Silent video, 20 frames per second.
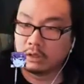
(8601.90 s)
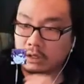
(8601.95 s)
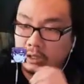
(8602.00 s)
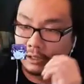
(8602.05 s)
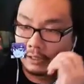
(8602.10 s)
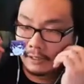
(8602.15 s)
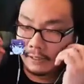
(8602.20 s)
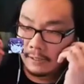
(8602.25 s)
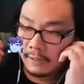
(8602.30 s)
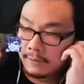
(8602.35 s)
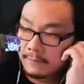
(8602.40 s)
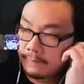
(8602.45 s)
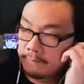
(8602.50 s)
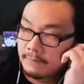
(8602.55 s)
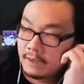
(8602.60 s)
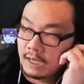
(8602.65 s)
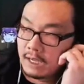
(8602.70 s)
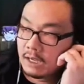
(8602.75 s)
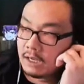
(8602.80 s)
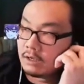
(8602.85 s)
Um,
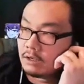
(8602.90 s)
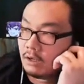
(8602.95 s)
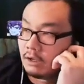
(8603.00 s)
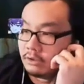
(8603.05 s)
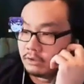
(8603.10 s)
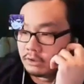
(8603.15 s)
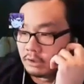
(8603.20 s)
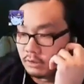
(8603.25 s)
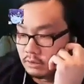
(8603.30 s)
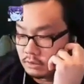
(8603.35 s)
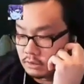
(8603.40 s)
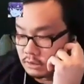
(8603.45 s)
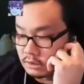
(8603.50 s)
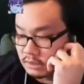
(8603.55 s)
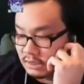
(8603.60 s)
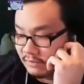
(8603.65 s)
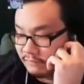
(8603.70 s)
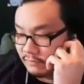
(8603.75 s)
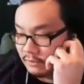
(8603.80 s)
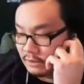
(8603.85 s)
and also
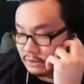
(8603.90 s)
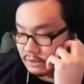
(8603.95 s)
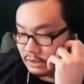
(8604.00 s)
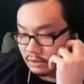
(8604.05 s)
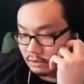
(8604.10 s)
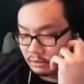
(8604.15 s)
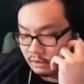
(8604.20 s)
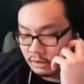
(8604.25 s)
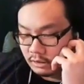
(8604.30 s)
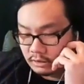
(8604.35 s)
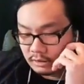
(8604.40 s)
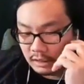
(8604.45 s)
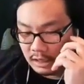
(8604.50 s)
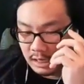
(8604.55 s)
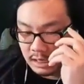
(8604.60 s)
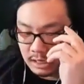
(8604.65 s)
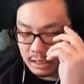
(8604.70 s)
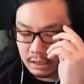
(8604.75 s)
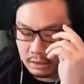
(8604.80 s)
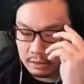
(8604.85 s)
Stephanie Southerland
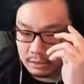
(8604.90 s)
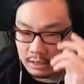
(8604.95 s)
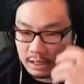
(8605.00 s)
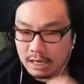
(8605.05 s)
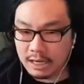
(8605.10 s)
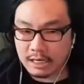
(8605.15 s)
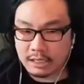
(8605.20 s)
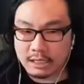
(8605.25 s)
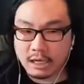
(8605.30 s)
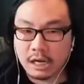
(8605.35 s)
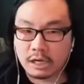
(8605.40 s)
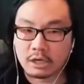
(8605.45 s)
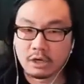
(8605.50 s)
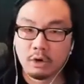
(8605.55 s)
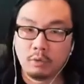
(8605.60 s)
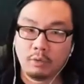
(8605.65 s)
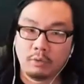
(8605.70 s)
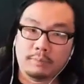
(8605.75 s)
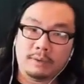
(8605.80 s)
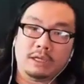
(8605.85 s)
and Anne
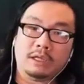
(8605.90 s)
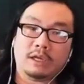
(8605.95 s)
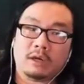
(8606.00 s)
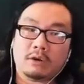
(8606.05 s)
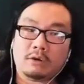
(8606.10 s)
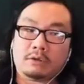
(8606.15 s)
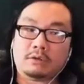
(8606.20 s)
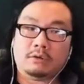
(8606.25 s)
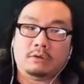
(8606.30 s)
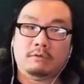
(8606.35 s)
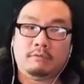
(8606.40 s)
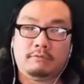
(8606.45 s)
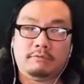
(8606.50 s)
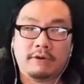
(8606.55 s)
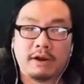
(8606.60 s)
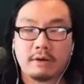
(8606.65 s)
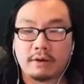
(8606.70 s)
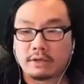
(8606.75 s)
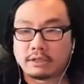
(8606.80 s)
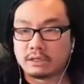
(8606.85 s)
Yatco will be there, so
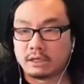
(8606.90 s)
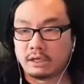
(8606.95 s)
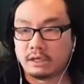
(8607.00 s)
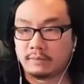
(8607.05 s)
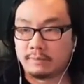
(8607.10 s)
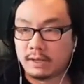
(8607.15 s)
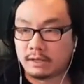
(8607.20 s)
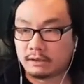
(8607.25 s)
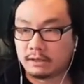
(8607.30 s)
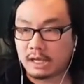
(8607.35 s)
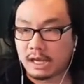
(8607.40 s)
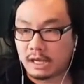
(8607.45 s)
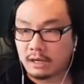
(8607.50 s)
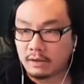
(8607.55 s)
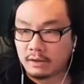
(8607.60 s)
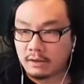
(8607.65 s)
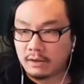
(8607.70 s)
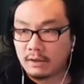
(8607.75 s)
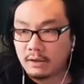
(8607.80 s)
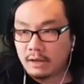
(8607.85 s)
very excited about that.
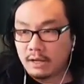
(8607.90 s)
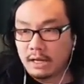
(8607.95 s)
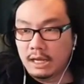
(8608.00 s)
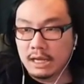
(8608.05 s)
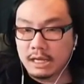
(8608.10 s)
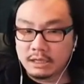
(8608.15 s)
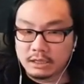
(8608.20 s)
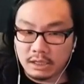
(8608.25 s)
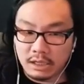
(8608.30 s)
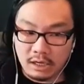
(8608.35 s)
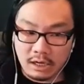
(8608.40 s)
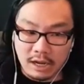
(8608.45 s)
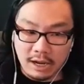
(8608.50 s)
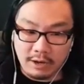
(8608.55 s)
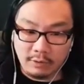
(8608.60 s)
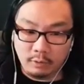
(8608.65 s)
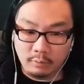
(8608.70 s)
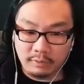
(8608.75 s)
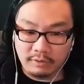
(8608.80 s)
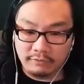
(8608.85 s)
And then
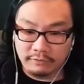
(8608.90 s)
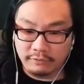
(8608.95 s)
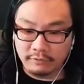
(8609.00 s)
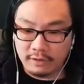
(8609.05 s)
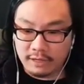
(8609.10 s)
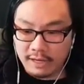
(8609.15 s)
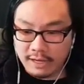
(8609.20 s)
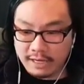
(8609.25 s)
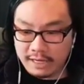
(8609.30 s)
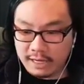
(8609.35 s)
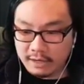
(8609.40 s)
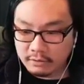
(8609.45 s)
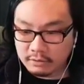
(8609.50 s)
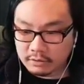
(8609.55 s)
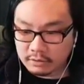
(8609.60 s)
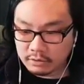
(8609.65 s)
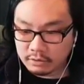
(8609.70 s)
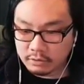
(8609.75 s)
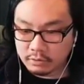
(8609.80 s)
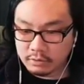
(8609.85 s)
I will be flying out
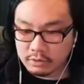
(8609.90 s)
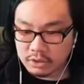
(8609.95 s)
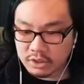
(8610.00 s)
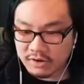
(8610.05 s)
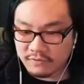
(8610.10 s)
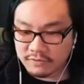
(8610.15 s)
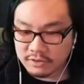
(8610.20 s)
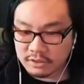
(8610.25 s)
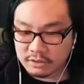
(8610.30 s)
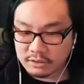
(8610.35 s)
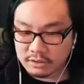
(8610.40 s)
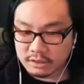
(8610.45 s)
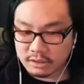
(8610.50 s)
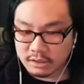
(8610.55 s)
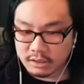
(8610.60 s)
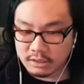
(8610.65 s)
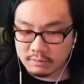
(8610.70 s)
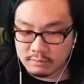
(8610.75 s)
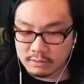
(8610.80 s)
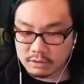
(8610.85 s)
to Jefferson
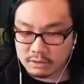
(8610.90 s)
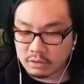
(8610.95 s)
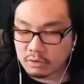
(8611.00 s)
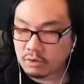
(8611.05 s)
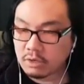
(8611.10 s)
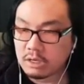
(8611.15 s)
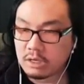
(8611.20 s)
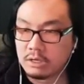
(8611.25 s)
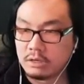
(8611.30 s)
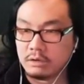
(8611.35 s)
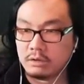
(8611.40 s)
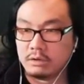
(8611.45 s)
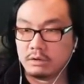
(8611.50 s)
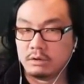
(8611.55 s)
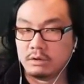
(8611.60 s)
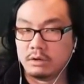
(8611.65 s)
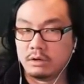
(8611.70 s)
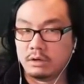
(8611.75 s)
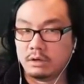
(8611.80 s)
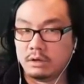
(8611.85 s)
City, Missouri,
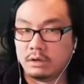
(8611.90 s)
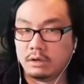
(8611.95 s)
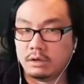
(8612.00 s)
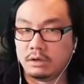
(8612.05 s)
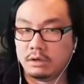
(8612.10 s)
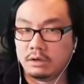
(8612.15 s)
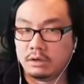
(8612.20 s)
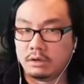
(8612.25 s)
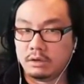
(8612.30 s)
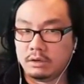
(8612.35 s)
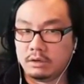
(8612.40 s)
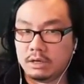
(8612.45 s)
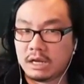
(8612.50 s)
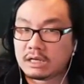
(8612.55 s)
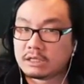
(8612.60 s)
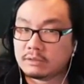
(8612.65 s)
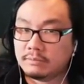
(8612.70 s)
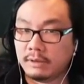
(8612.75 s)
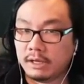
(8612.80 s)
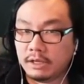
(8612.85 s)
uh,
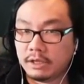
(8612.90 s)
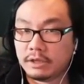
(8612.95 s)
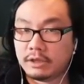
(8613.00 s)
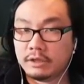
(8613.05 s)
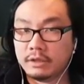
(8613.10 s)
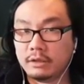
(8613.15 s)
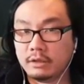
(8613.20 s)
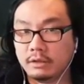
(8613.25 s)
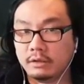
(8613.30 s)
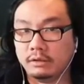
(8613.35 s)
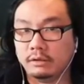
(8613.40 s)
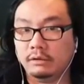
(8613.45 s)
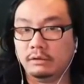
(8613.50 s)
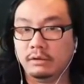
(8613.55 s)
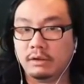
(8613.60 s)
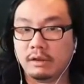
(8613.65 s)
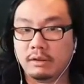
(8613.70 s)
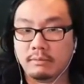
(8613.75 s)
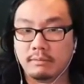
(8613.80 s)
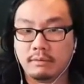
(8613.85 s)
next month, a little